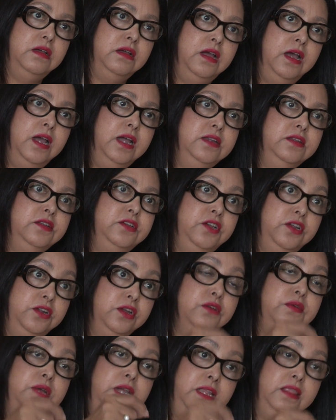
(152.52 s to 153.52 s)
And,
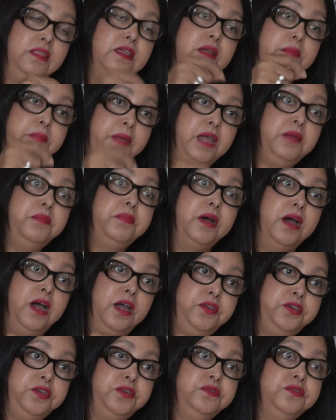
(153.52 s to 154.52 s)
in that paper
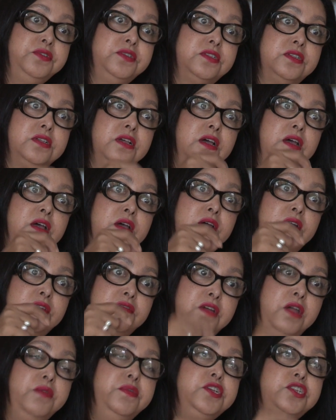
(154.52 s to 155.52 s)
I use
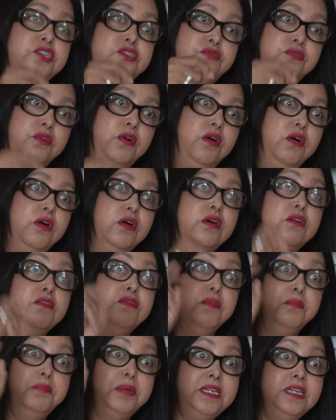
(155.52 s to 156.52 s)
very strong
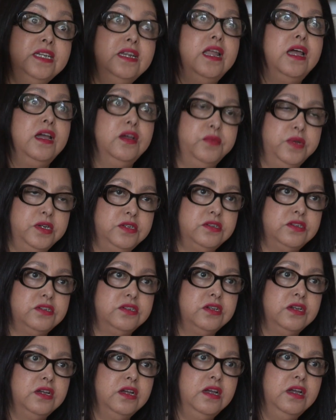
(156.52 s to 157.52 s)
forbidden
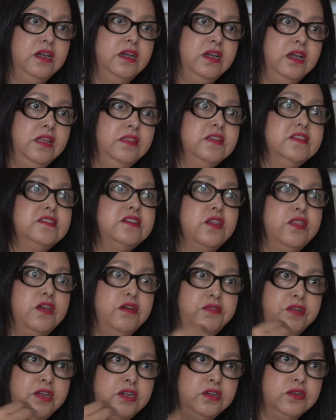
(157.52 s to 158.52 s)
language in the South
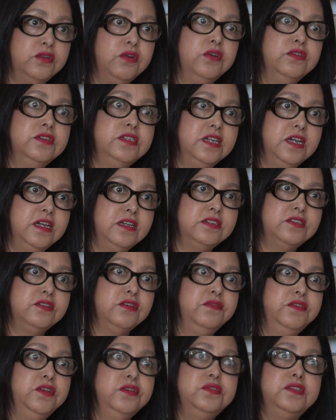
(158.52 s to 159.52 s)
African context
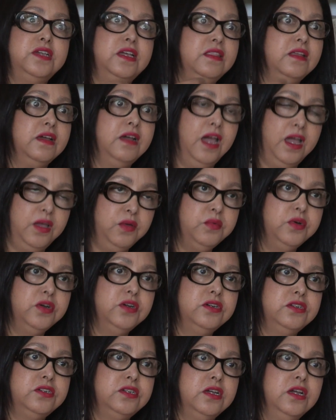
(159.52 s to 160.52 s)
of using the K
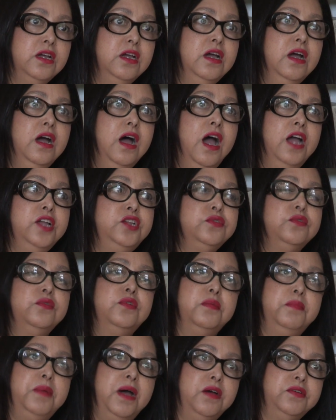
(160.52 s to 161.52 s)
word. I
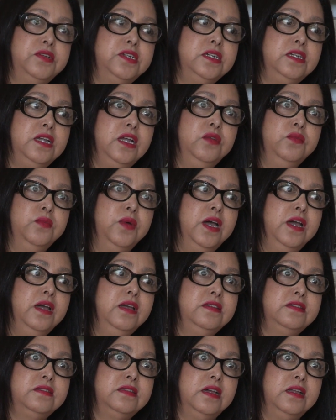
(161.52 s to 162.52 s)
talk about it in
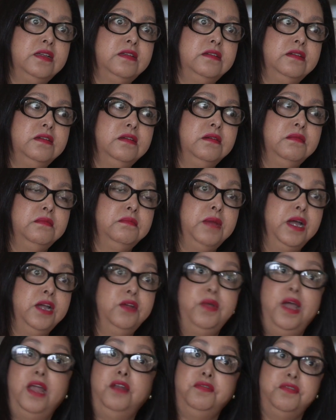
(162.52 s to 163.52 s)
ways that my
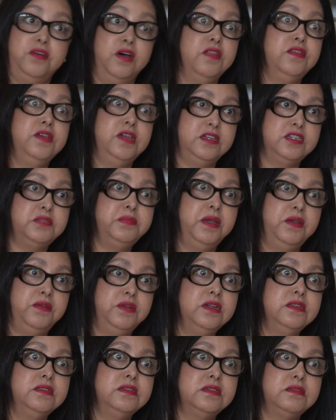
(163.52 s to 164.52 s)
grandfather
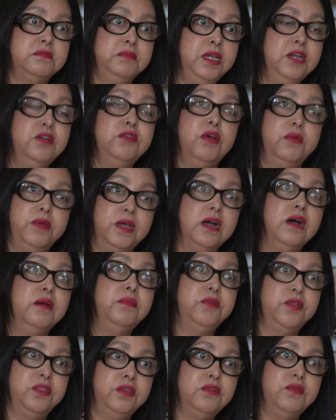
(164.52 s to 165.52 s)
experienced, me growing
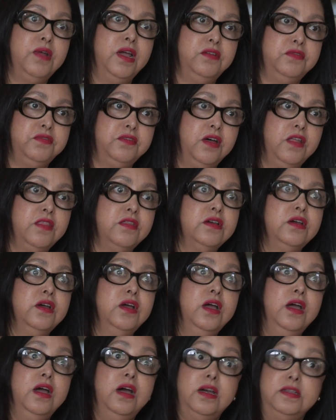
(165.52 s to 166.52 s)
up with a grandfather,
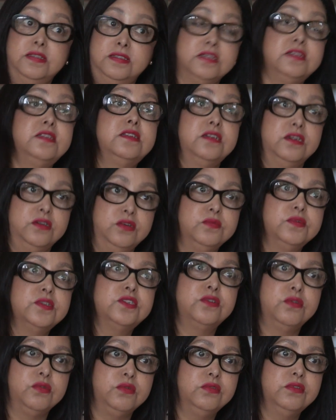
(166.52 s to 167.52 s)
a sister who
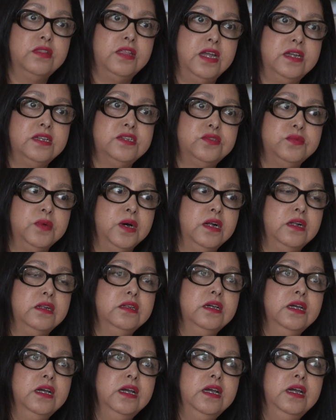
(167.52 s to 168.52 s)
was called that as
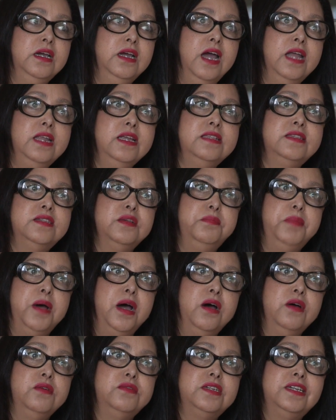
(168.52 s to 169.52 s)
well. And it's
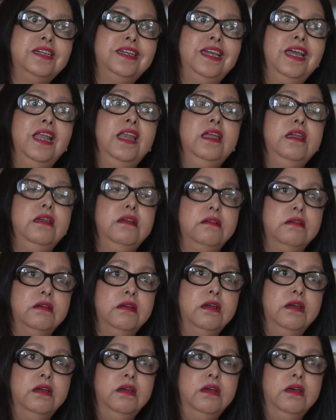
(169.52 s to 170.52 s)
about killing
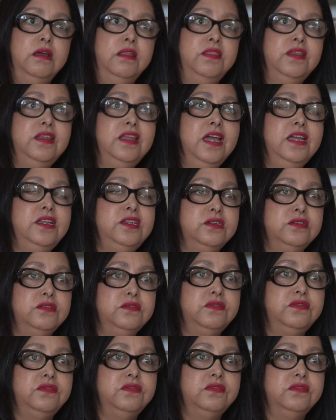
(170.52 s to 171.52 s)
the
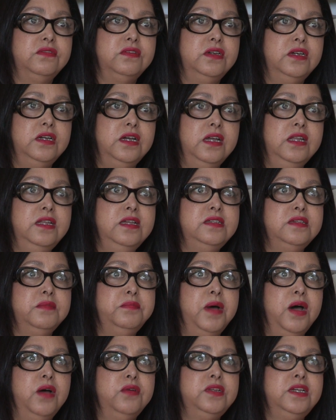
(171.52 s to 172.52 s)
native. It is
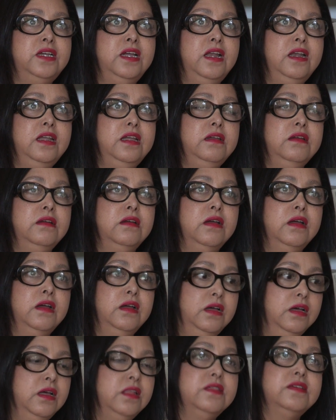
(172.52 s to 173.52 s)
about killing
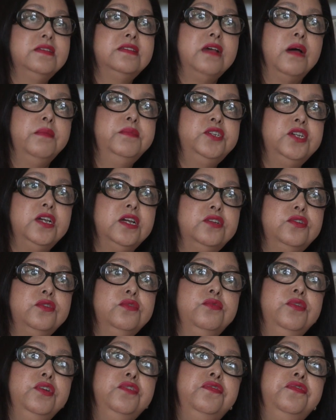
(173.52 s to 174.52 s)
the subject
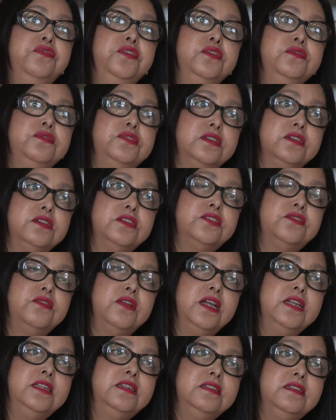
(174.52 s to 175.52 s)
who refuses to
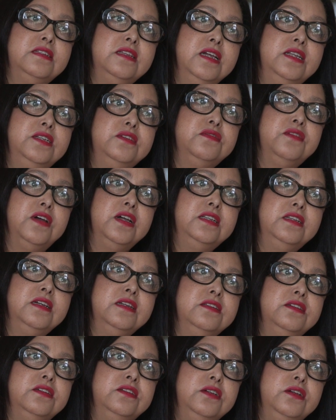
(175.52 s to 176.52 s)
let his native
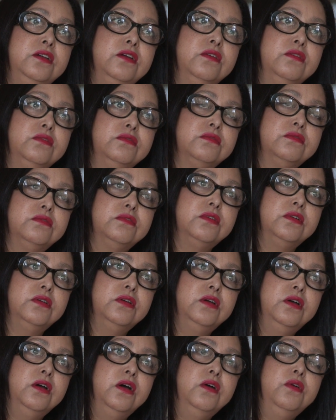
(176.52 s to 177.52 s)
identity go,
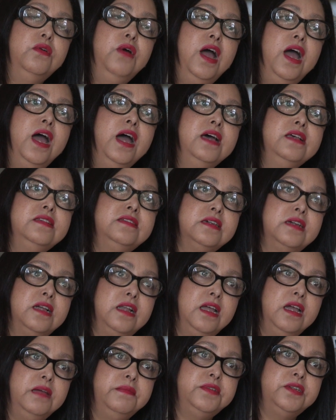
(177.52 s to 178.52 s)
who has a
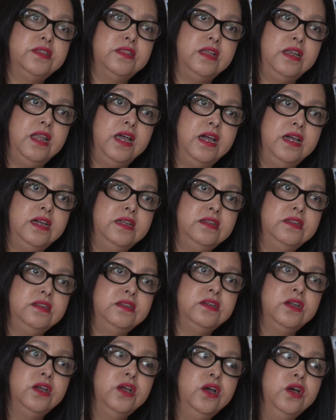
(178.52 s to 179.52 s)
claim to the
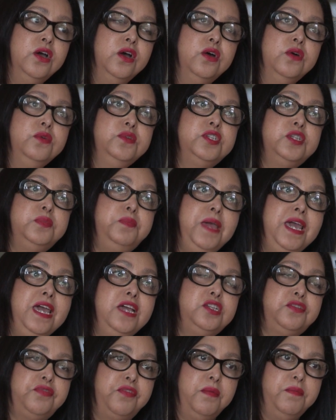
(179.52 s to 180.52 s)
land, who
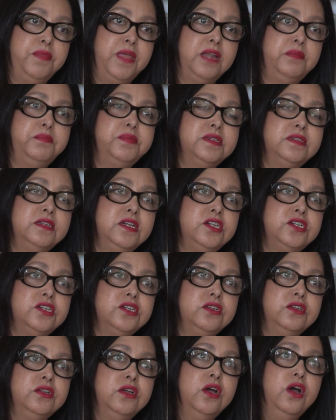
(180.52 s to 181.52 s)
speaks from that
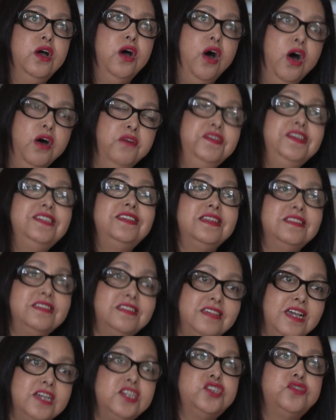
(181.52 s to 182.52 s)
position of his
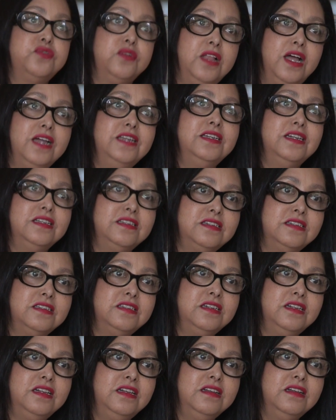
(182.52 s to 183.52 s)
ancestral
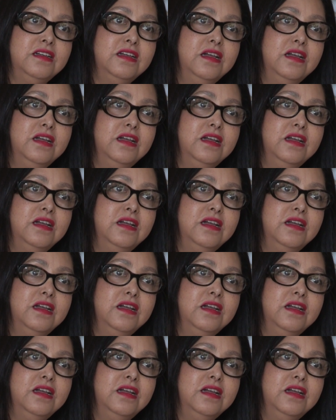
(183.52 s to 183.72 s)
identity,